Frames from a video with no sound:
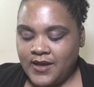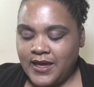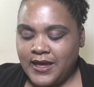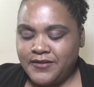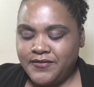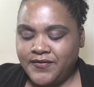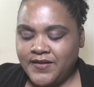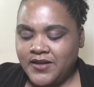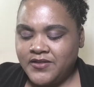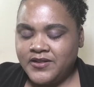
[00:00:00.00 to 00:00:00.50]

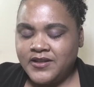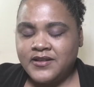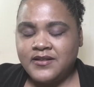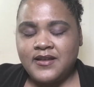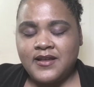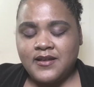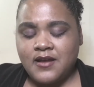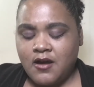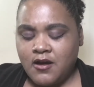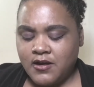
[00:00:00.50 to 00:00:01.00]
found it
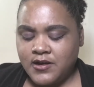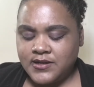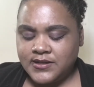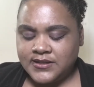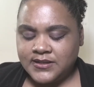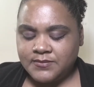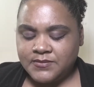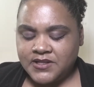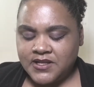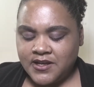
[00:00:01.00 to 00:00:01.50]
hard
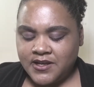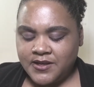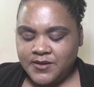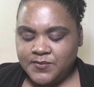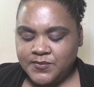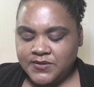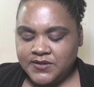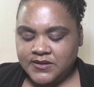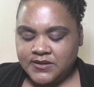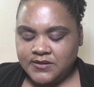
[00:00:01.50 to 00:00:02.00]

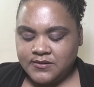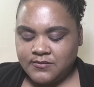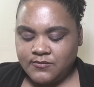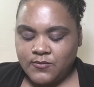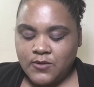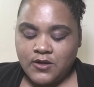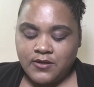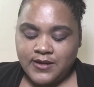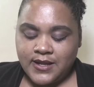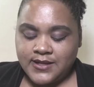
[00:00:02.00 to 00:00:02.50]
sometimes.
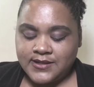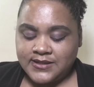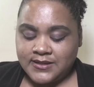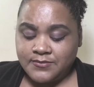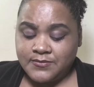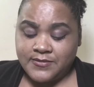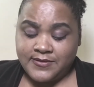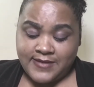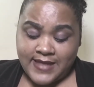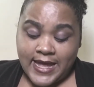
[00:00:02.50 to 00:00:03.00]
Well,
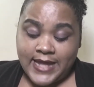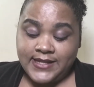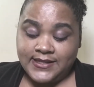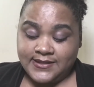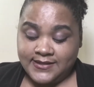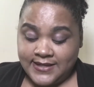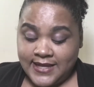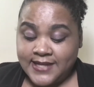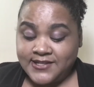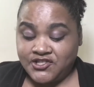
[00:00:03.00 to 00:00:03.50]

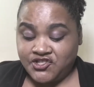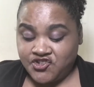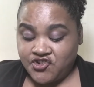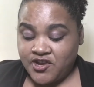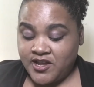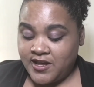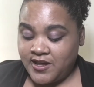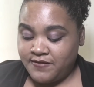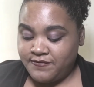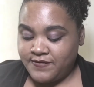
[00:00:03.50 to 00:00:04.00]

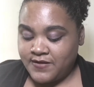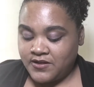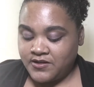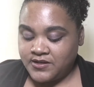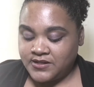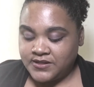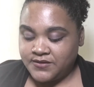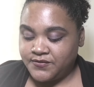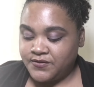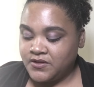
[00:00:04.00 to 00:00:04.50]
yesterday I found it
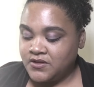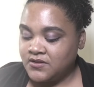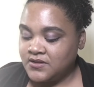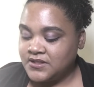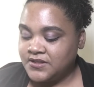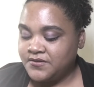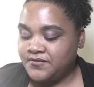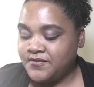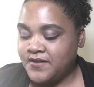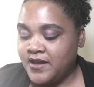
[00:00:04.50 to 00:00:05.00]
difficult
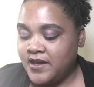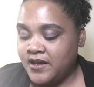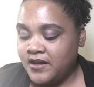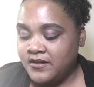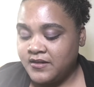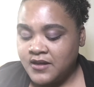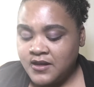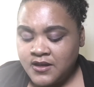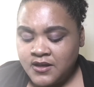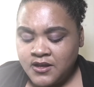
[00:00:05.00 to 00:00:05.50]
to find
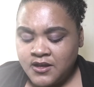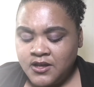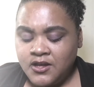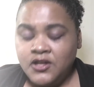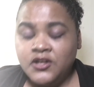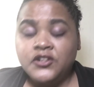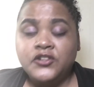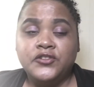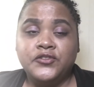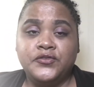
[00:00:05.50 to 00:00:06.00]

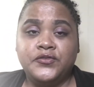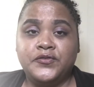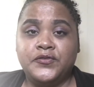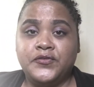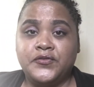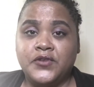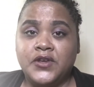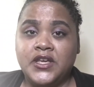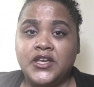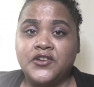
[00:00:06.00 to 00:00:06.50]

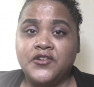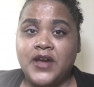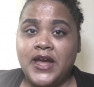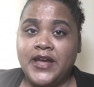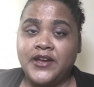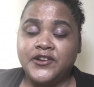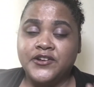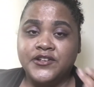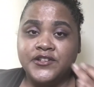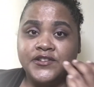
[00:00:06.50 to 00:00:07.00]
gluten-free
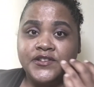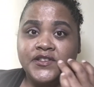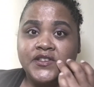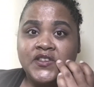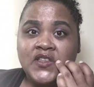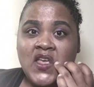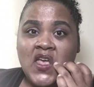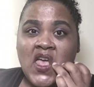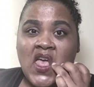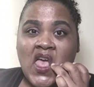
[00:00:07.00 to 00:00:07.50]
crackers
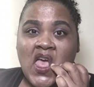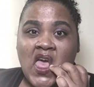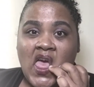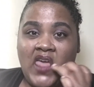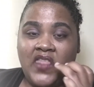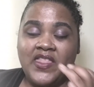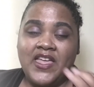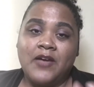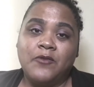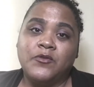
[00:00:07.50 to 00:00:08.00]

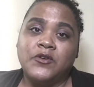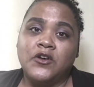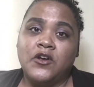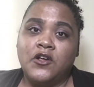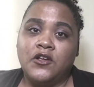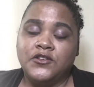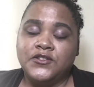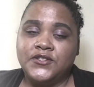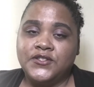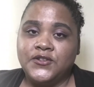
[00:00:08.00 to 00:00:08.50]
that were
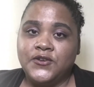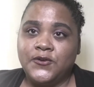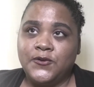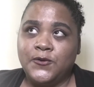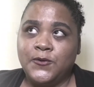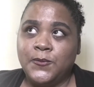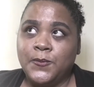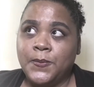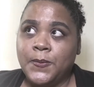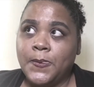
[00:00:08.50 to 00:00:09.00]

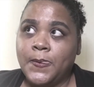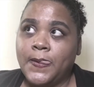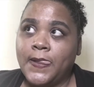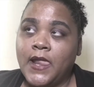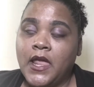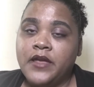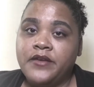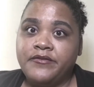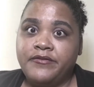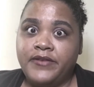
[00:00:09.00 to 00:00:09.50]
also
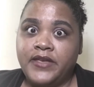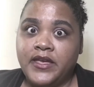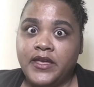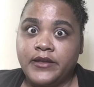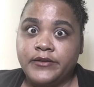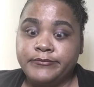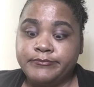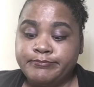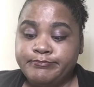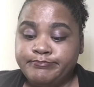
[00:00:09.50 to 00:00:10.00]

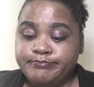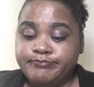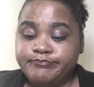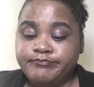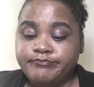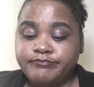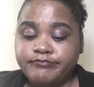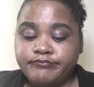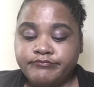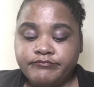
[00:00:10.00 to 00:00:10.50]
vegan.
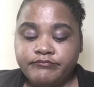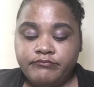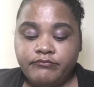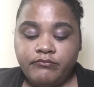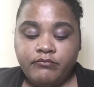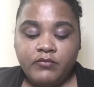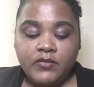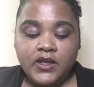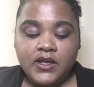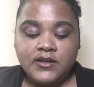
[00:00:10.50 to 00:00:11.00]

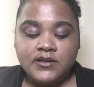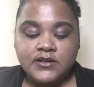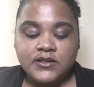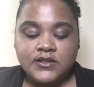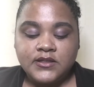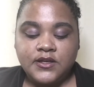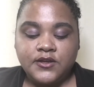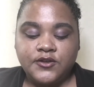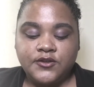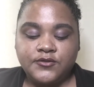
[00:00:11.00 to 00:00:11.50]

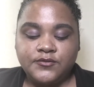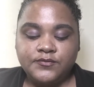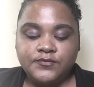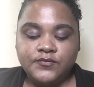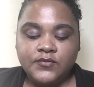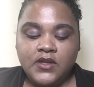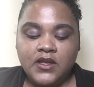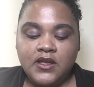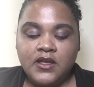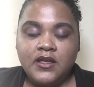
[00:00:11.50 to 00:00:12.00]
So
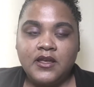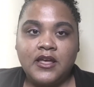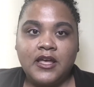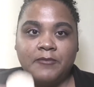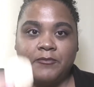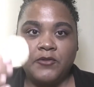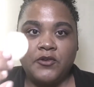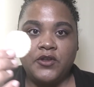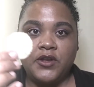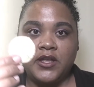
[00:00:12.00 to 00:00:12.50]

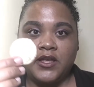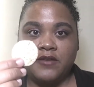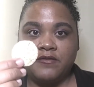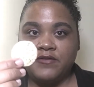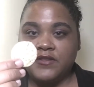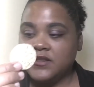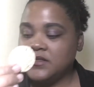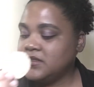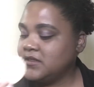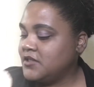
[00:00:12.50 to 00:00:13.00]
I'm going to give
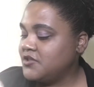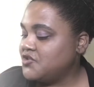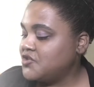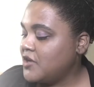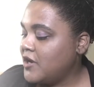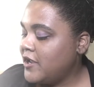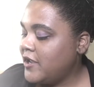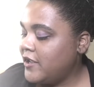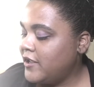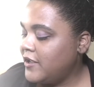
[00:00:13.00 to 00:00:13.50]
this a
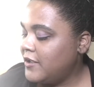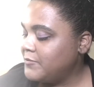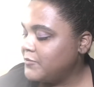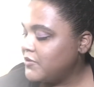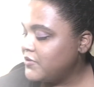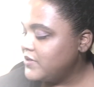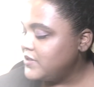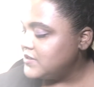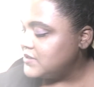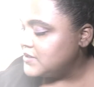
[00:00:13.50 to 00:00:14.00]
try. I'm
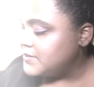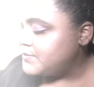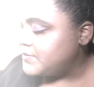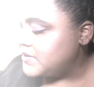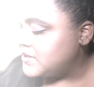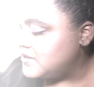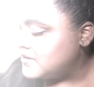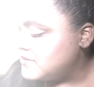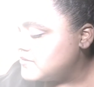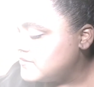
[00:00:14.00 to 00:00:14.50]
going to dip it